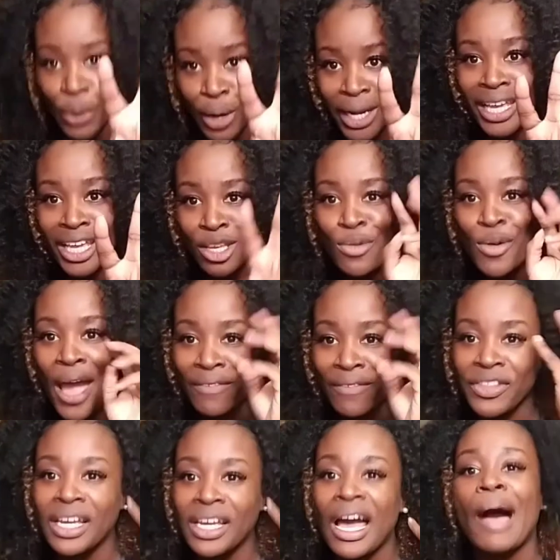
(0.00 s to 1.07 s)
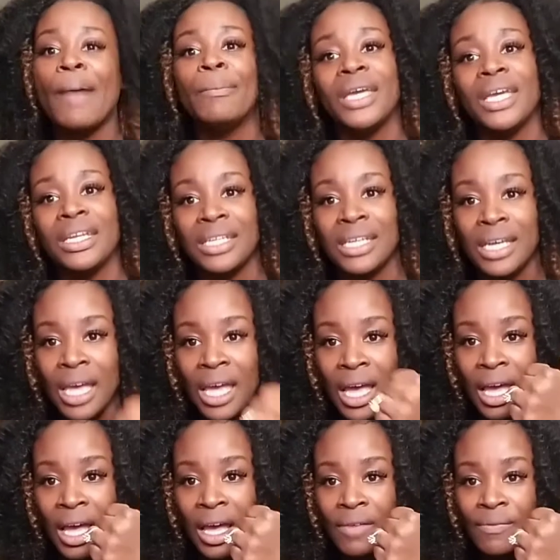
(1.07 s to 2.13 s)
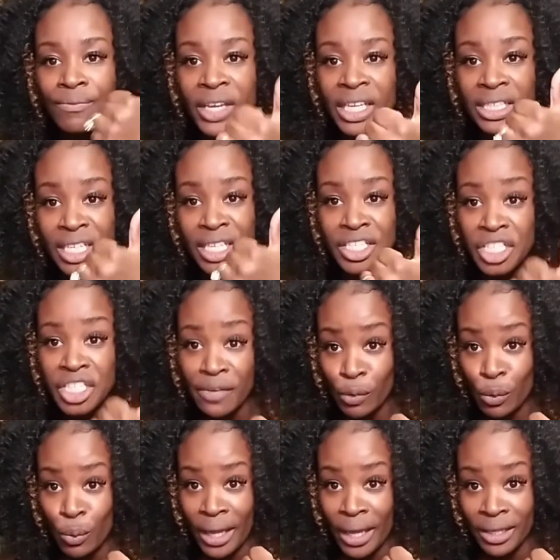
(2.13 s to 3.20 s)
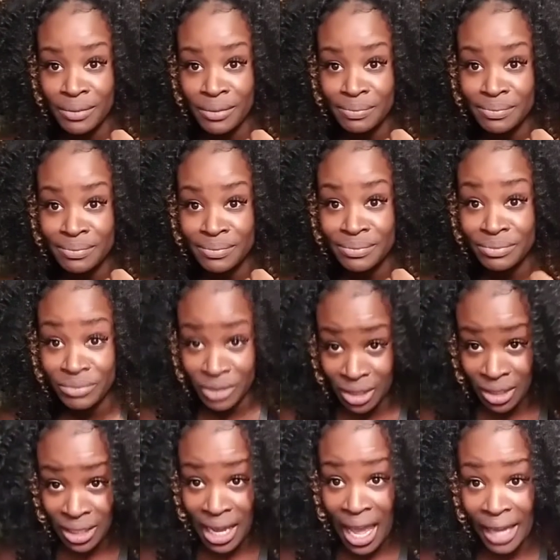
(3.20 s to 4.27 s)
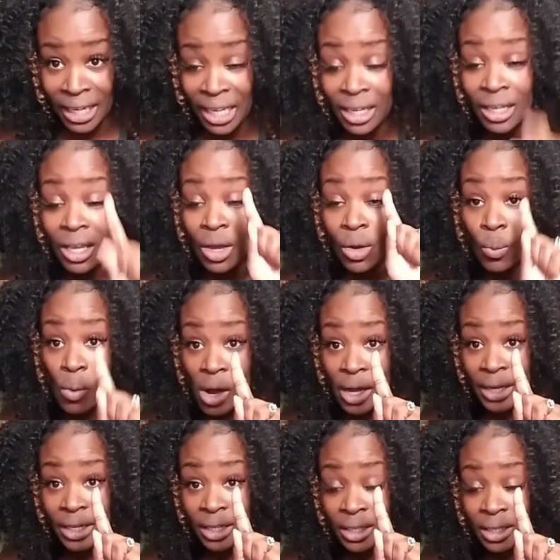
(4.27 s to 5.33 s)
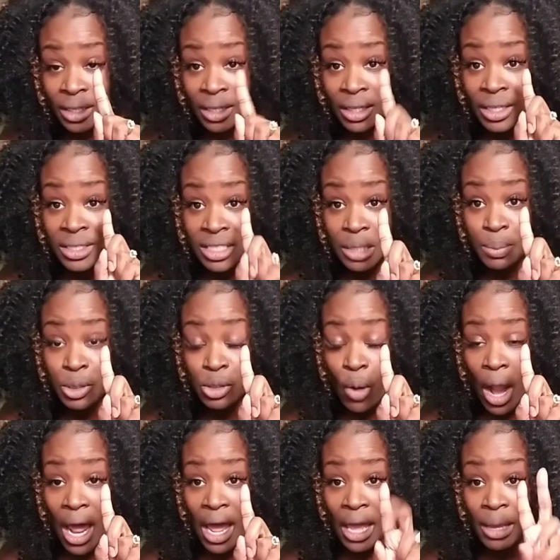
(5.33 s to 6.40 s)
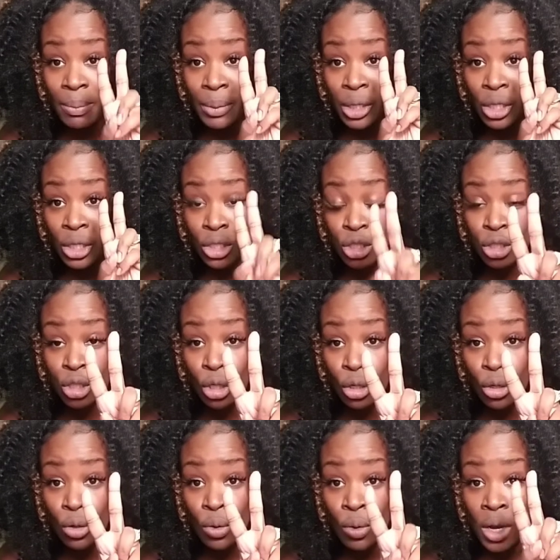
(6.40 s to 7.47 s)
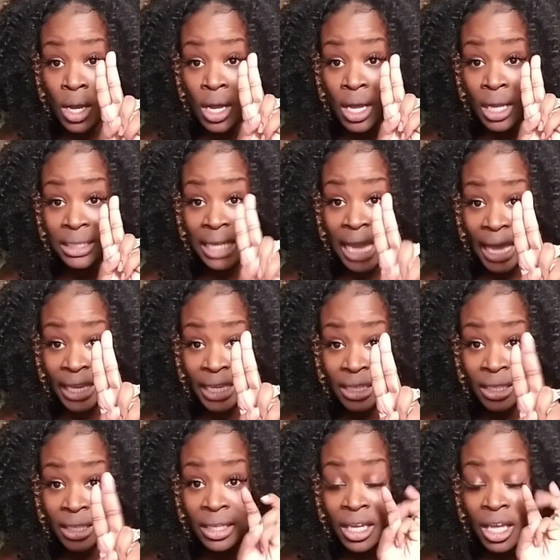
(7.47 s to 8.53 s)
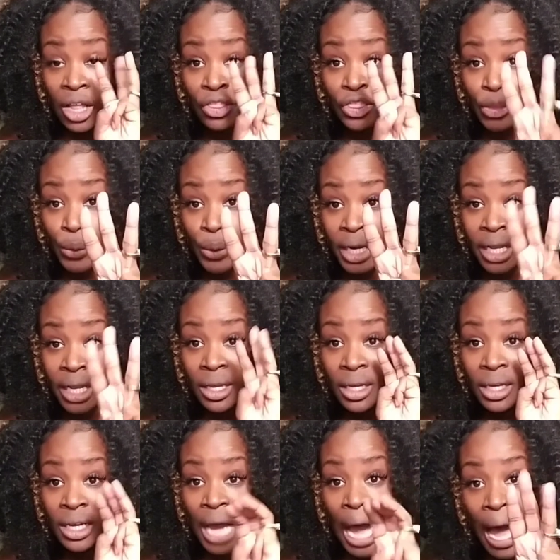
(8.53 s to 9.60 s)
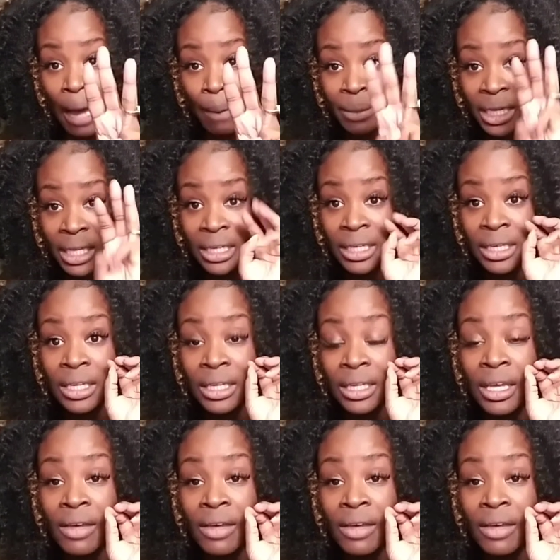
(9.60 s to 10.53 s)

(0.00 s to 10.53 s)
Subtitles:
3, you have to comment vintage giveaway. Got it? 1, subscribe. 2, like. 3, comment